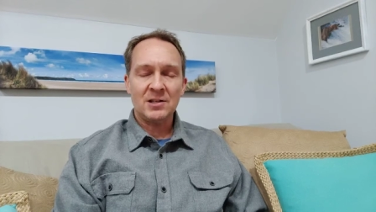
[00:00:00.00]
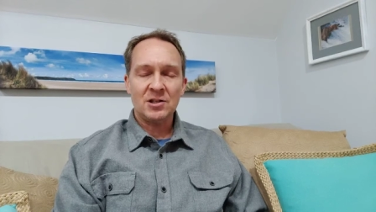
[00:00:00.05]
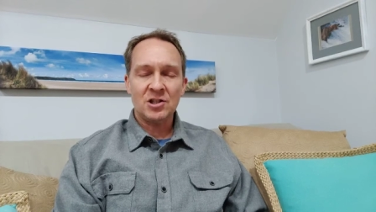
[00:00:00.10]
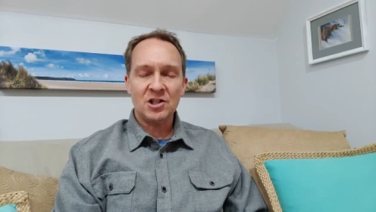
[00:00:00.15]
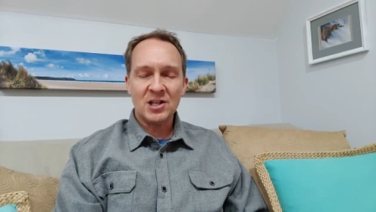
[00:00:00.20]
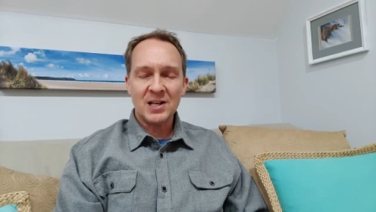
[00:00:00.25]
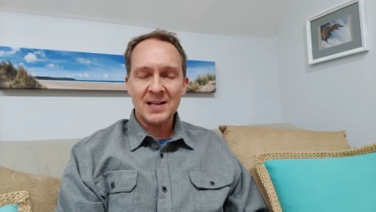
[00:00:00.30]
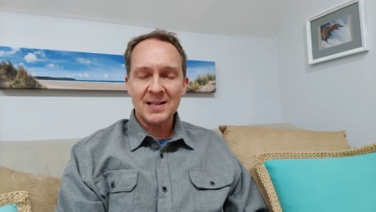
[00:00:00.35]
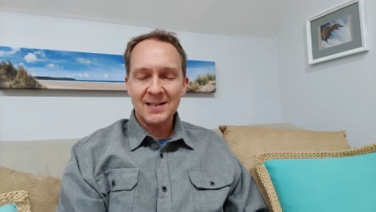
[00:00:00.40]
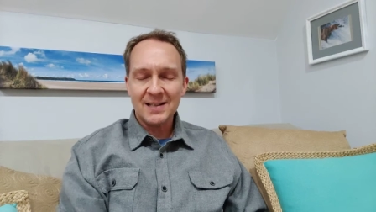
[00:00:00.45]
In
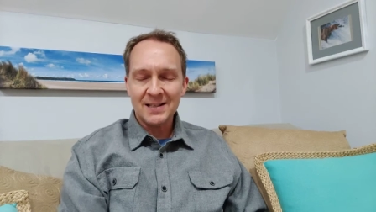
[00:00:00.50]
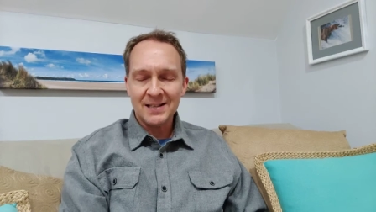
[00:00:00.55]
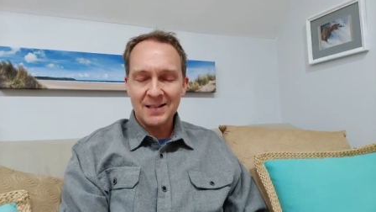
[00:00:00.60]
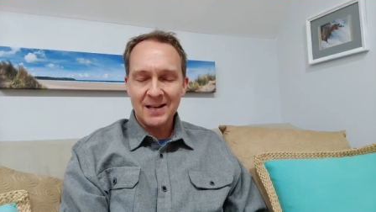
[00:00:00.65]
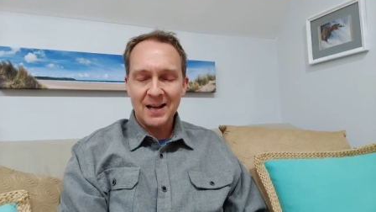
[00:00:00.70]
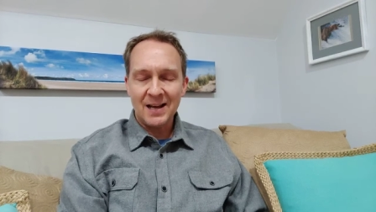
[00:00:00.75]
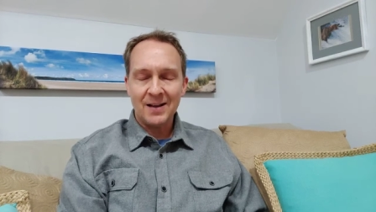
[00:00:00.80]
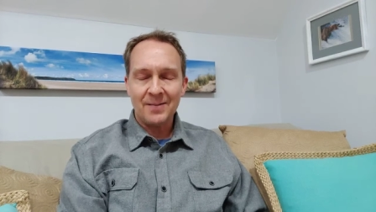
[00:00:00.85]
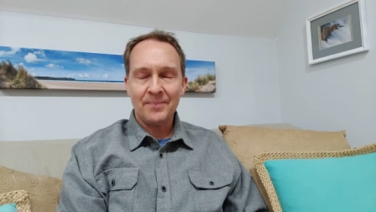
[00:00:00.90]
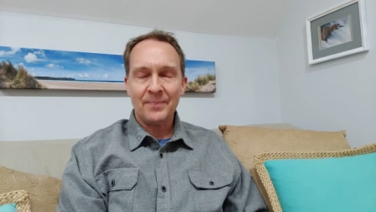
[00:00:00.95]

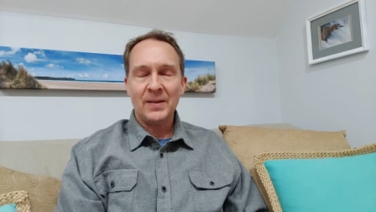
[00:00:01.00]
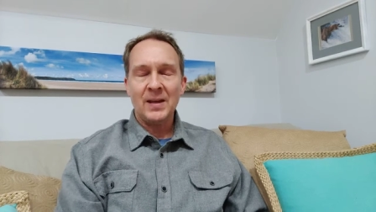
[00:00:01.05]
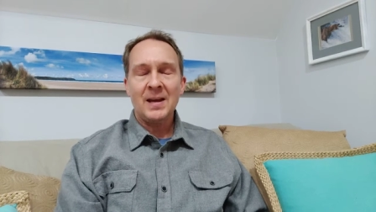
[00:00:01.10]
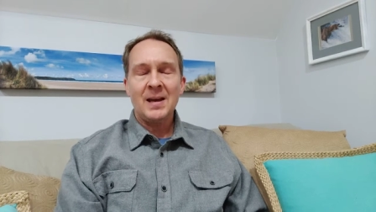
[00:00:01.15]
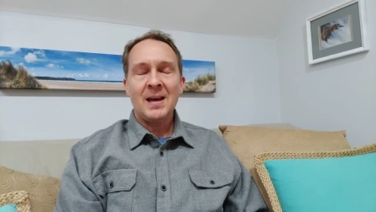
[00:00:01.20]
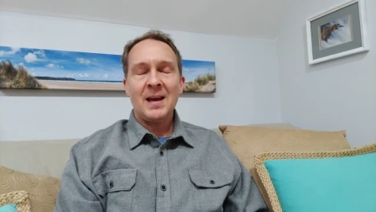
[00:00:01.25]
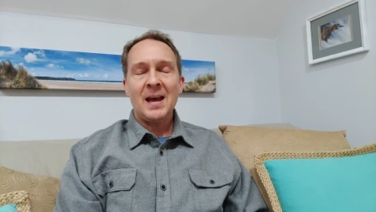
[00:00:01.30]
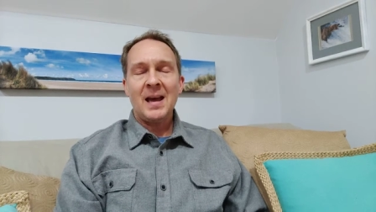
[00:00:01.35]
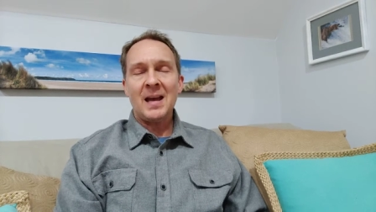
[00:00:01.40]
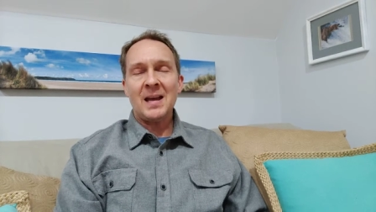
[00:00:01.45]
Jesus' name,
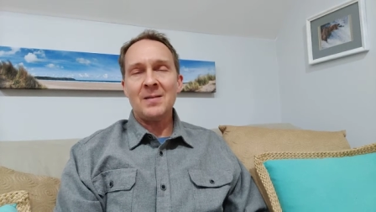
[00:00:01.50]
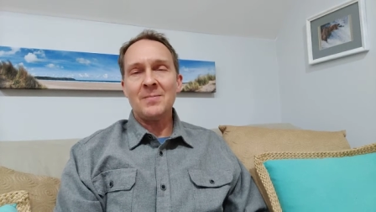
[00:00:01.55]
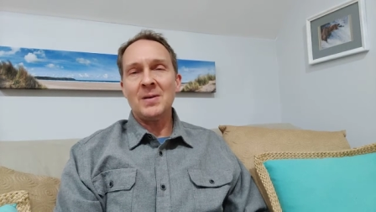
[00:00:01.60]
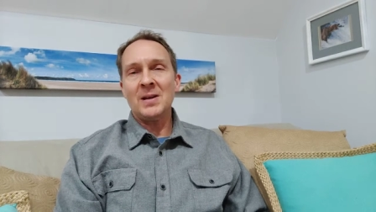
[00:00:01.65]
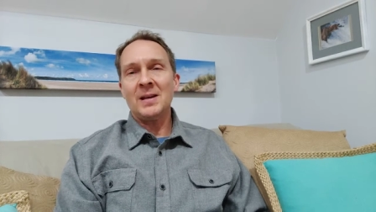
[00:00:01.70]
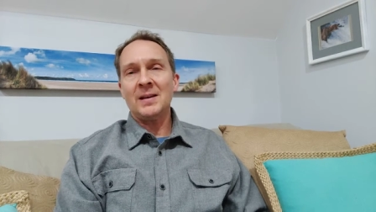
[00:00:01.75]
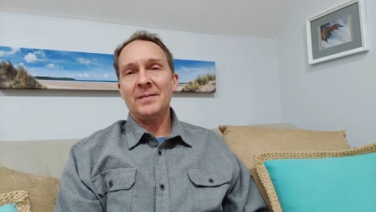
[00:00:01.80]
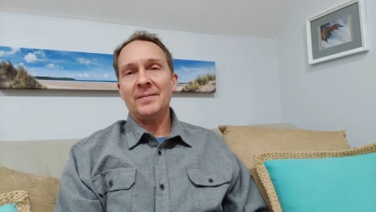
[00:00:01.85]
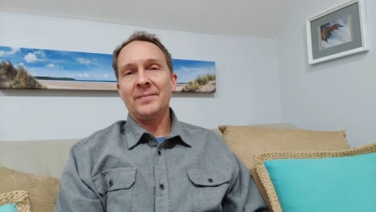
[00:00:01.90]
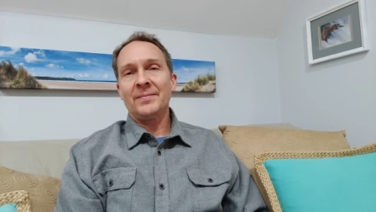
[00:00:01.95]

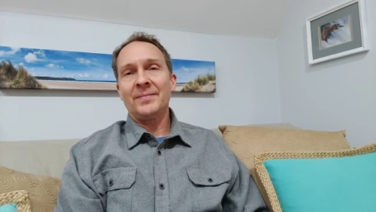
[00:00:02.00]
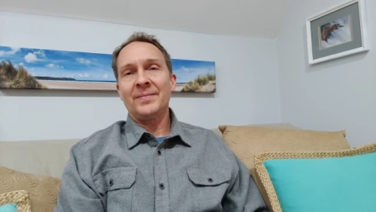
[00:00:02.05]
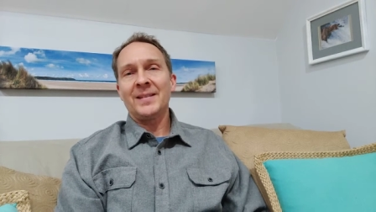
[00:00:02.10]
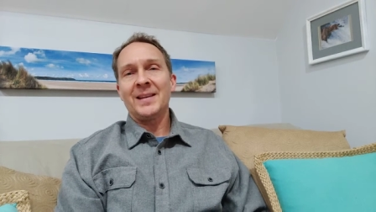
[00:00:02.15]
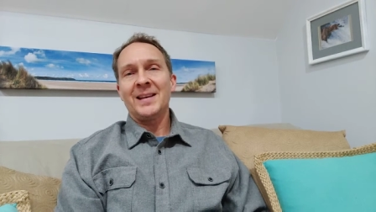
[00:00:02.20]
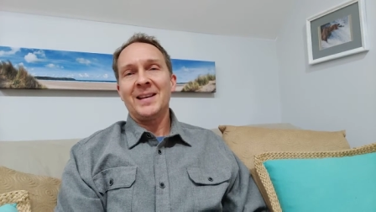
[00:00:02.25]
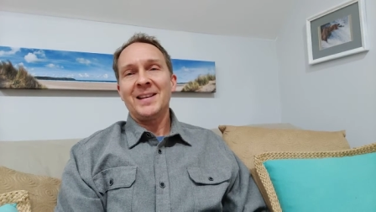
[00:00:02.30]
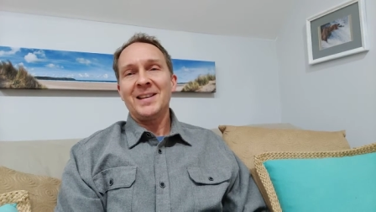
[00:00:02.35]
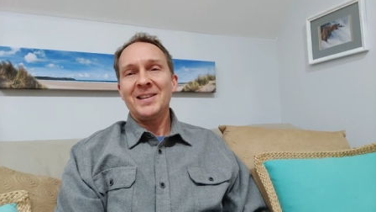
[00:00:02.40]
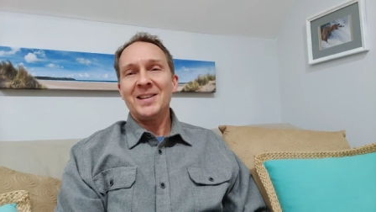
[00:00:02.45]
amen.
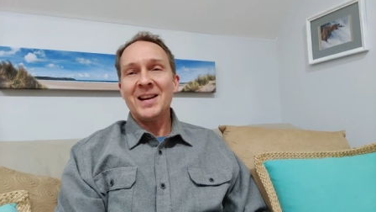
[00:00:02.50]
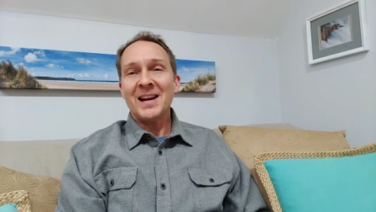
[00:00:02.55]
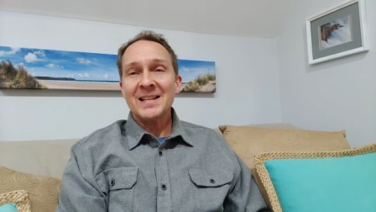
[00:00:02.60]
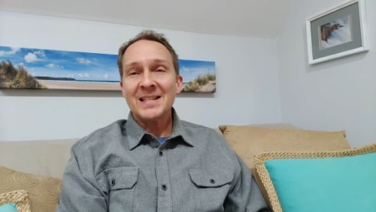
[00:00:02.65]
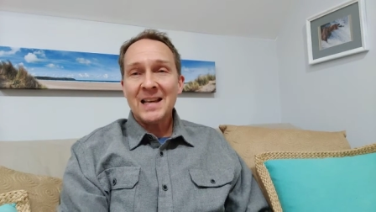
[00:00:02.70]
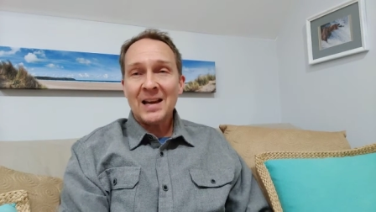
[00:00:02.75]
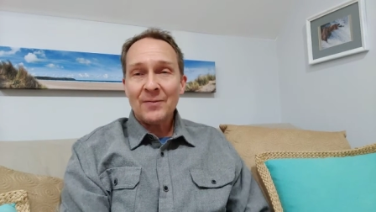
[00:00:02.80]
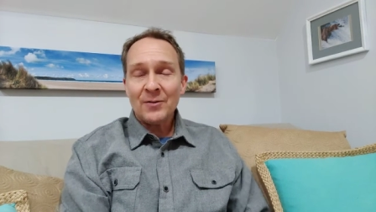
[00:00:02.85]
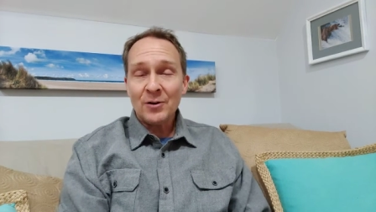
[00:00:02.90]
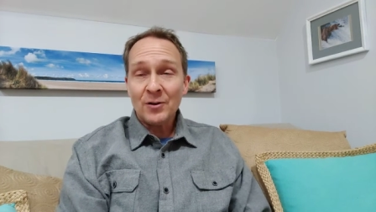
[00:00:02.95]
You
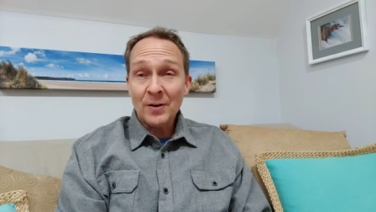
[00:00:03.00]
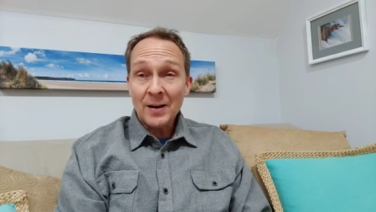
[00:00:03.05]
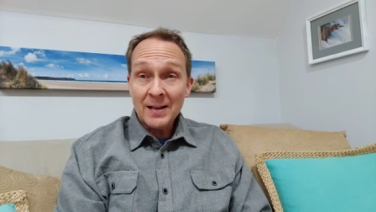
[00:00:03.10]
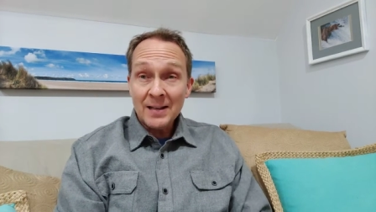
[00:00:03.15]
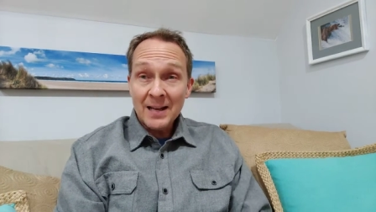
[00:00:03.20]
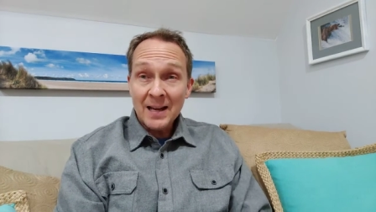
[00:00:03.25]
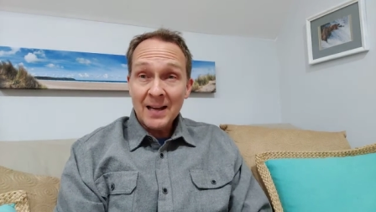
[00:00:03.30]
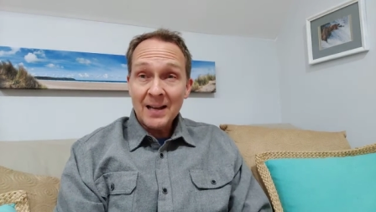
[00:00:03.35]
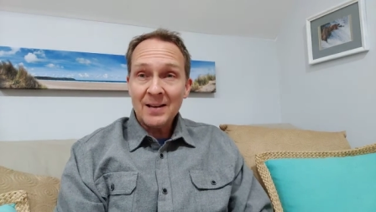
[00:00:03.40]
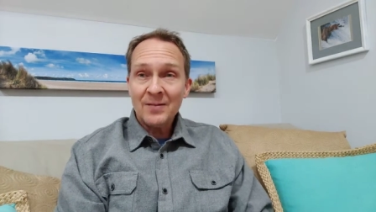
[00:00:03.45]
guys have a
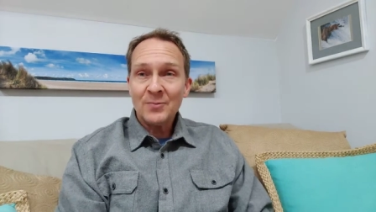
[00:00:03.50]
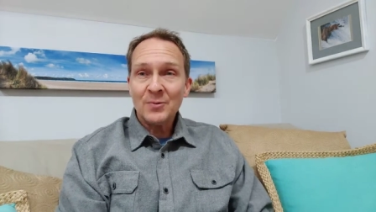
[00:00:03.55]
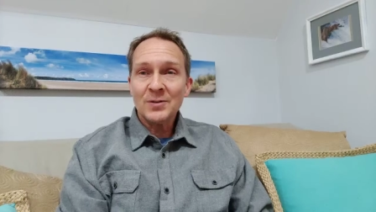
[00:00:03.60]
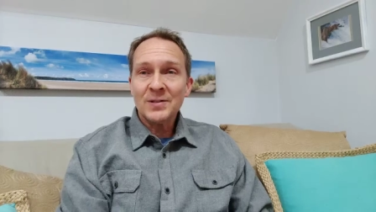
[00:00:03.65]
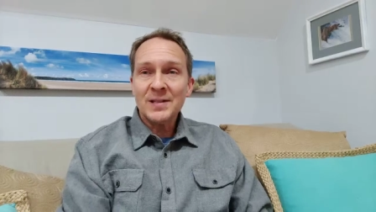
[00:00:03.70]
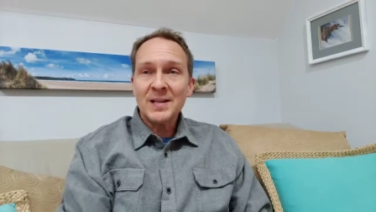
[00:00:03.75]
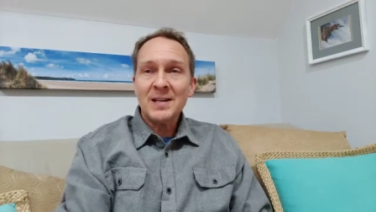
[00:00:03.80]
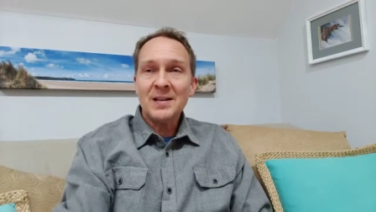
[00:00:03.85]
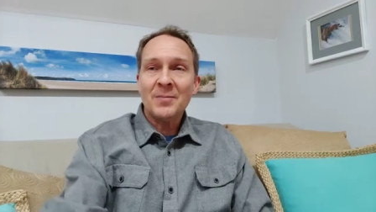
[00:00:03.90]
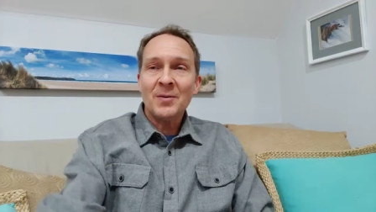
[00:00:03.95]
great day, and we'll
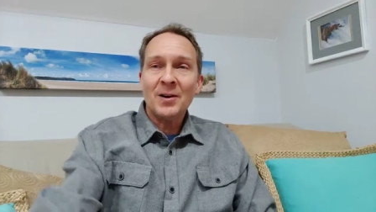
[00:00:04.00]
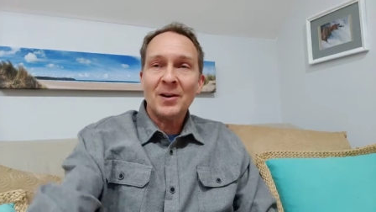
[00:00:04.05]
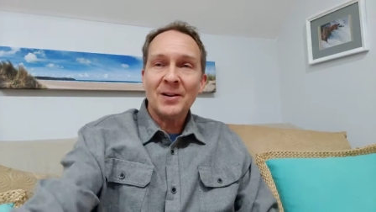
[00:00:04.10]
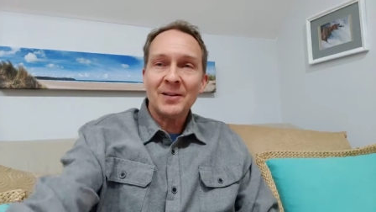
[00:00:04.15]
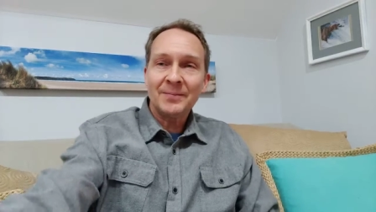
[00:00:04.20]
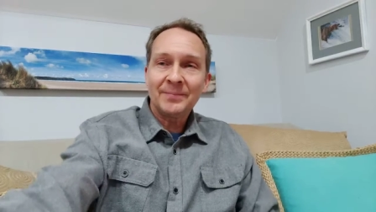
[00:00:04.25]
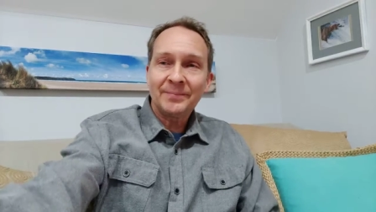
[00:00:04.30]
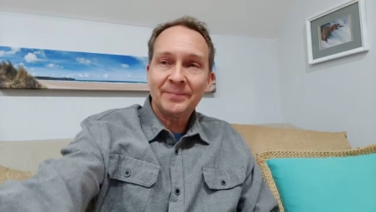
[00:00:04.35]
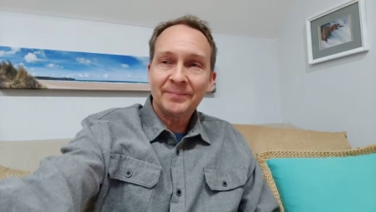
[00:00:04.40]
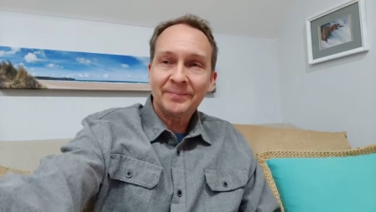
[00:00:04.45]
see you tomorrow.